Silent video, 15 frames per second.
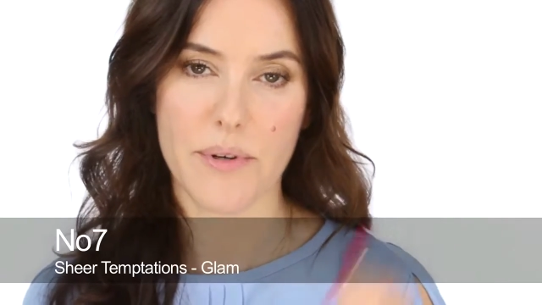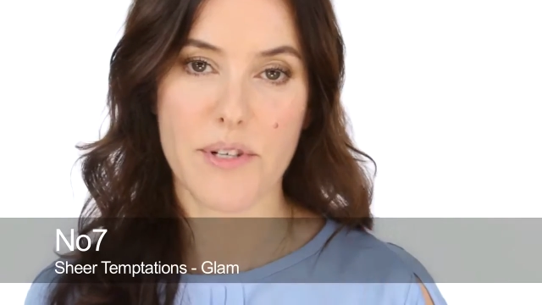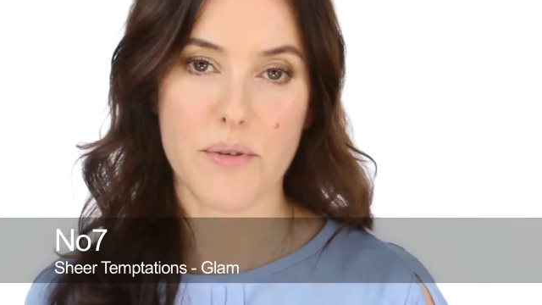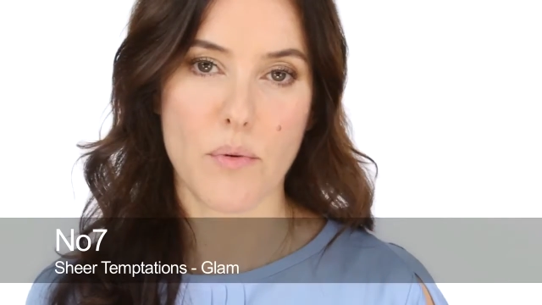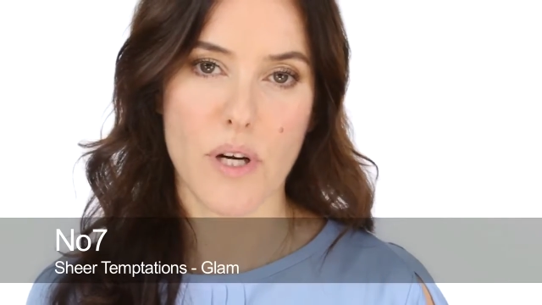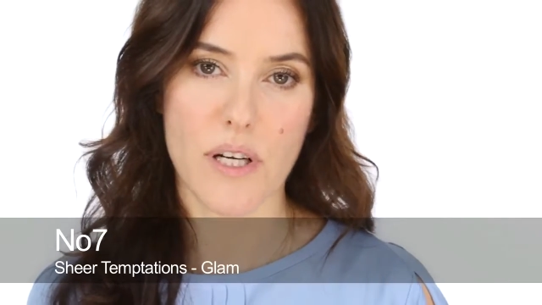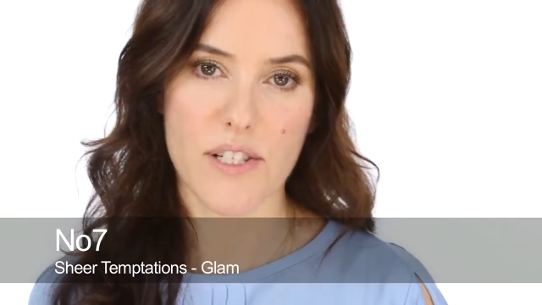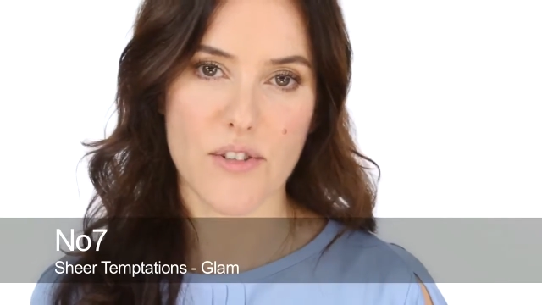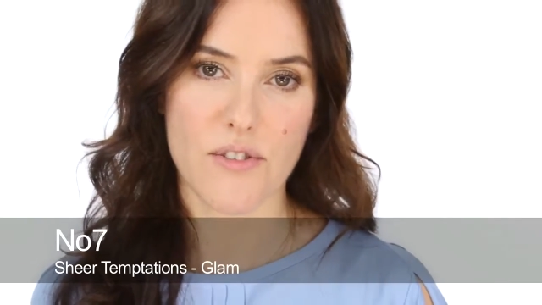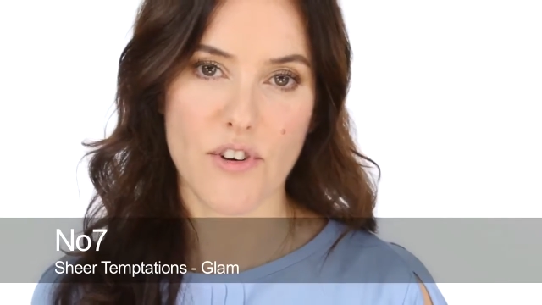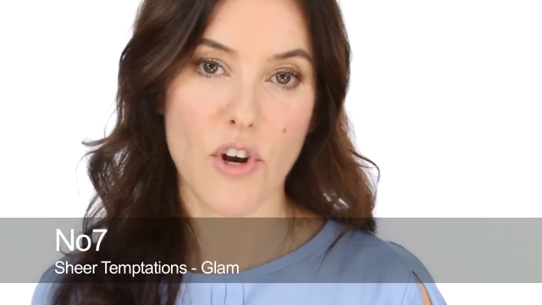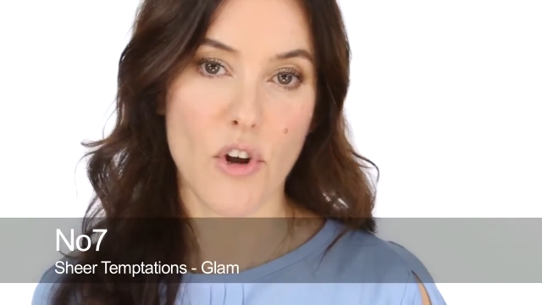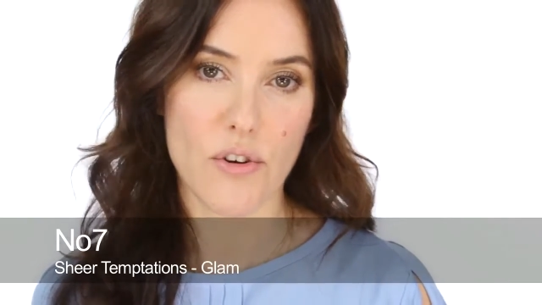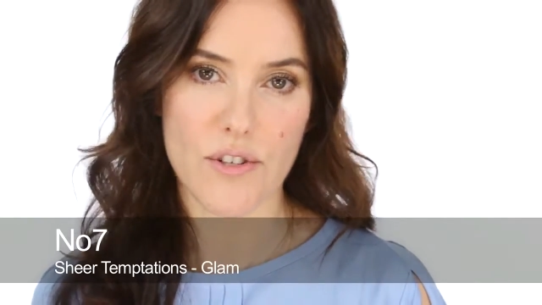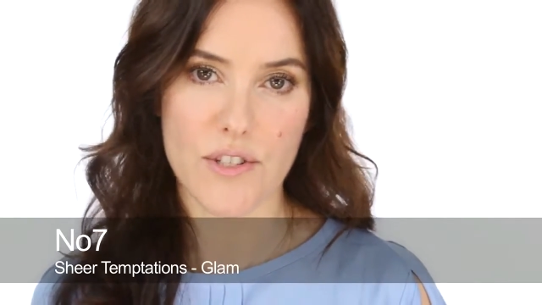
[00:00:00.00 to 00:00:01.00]
which works
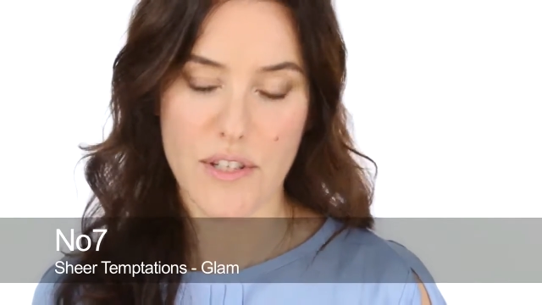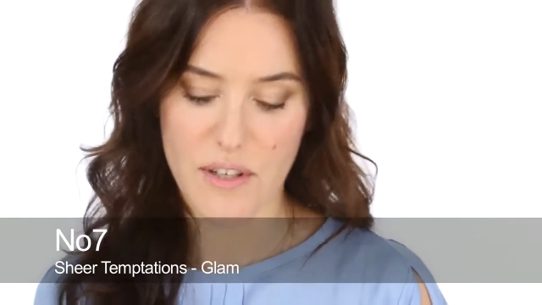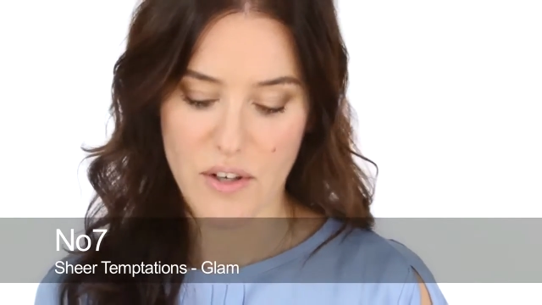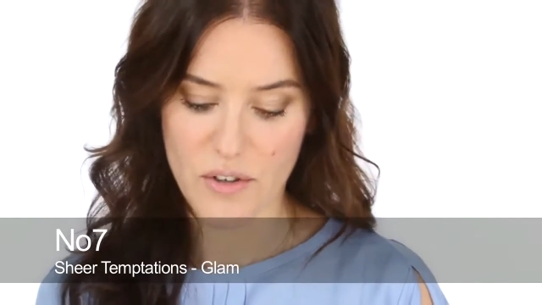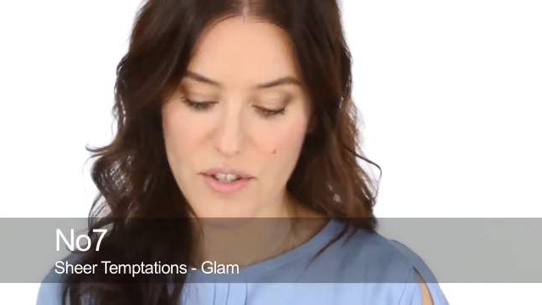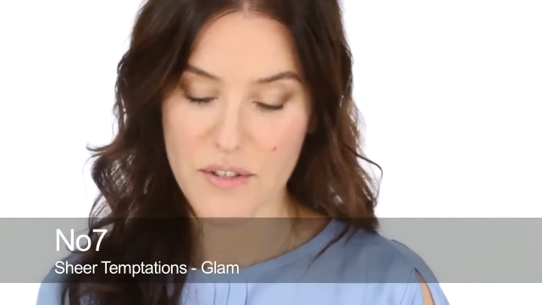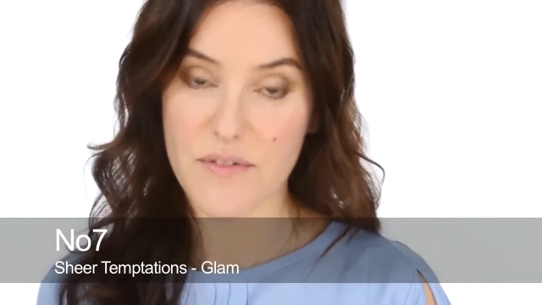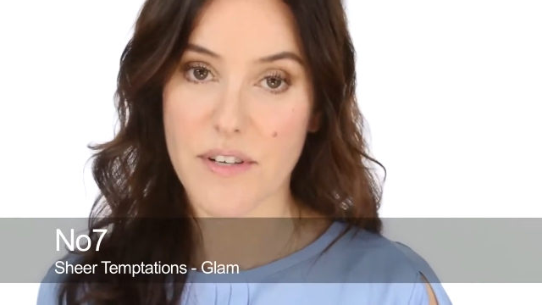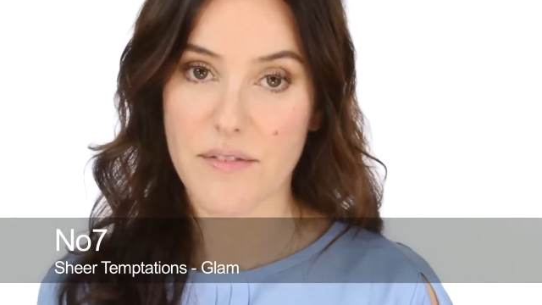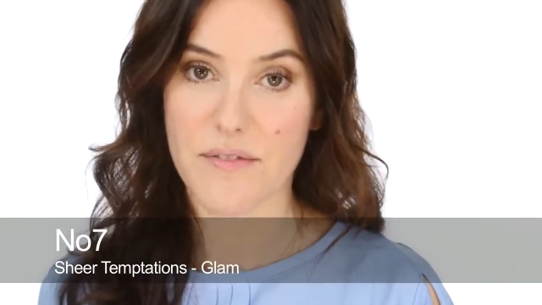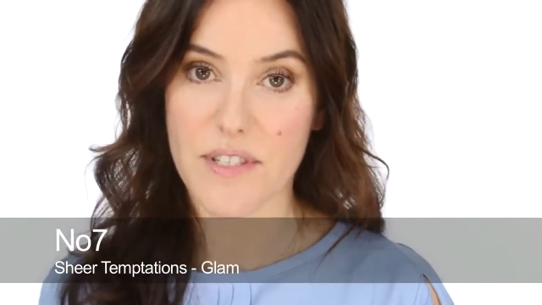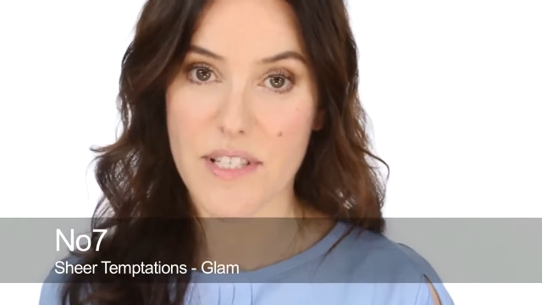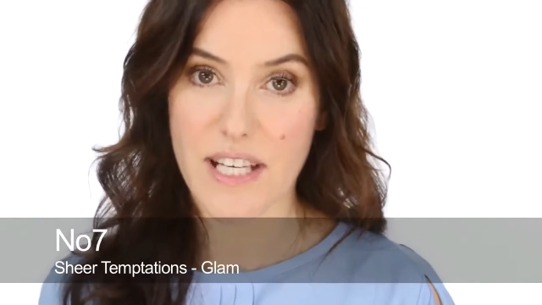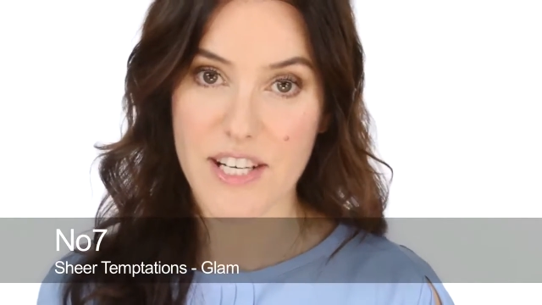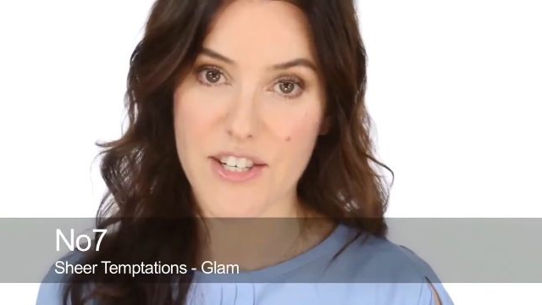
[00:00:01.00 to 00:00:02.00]
on lots and lots of
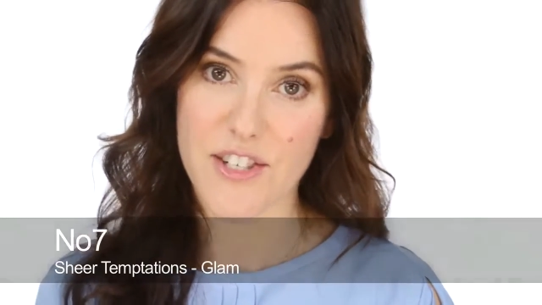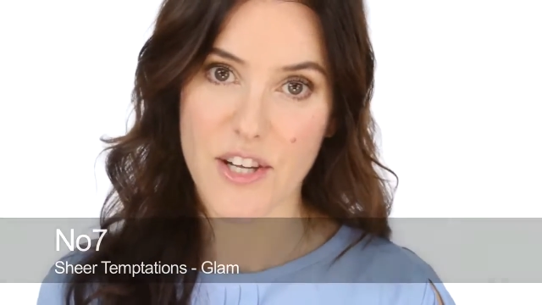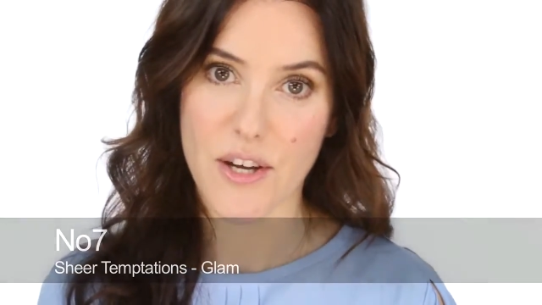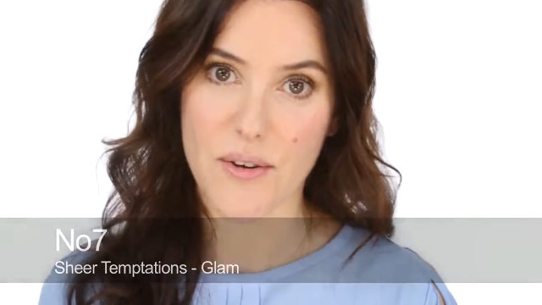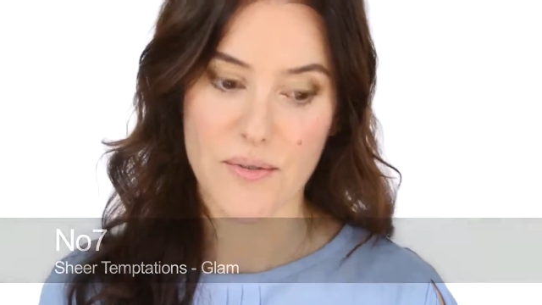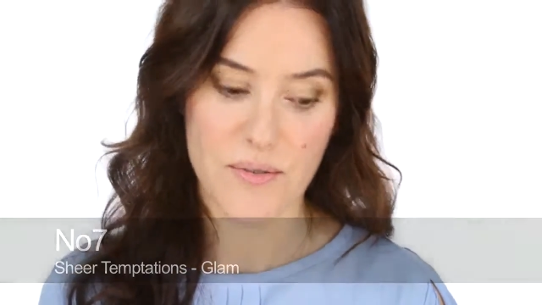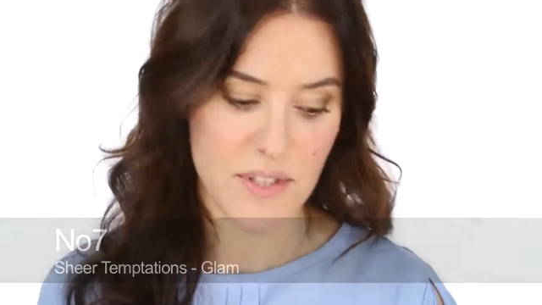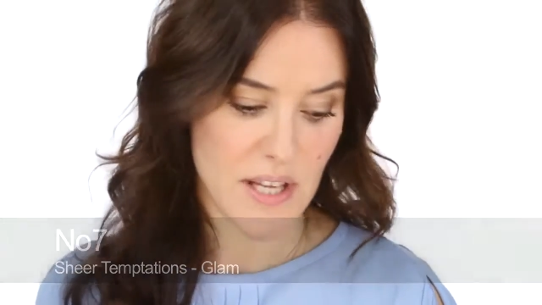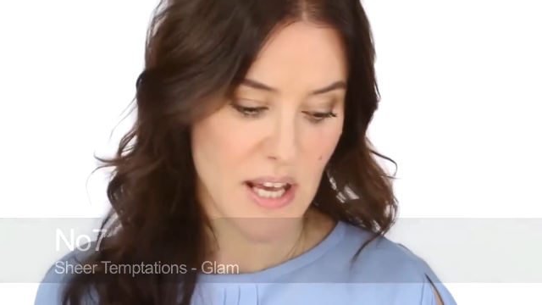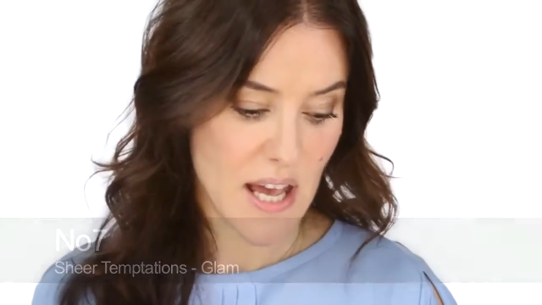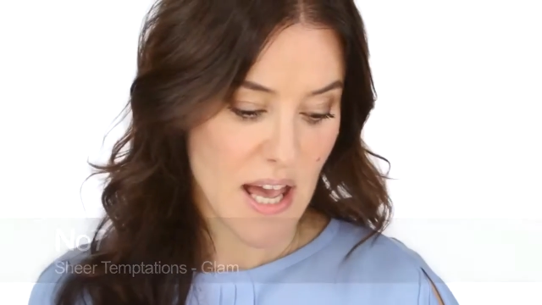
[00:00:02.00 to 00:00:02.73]
different skin tones.